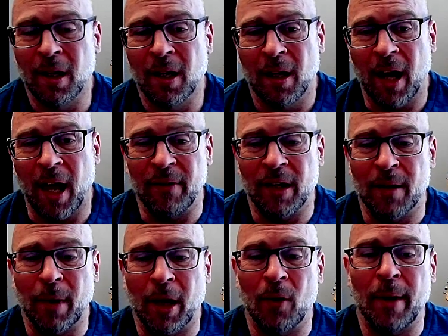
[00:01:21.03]
I can get
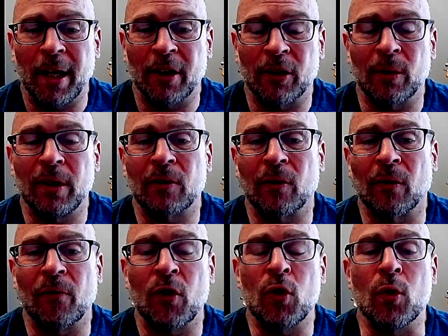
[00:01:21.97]
my omega threes
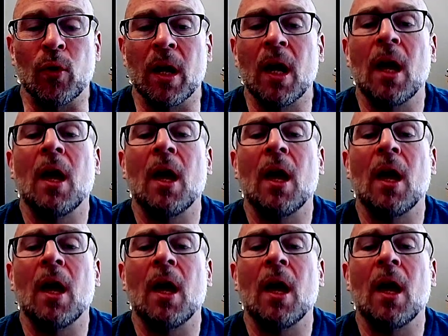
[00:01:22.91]
from food.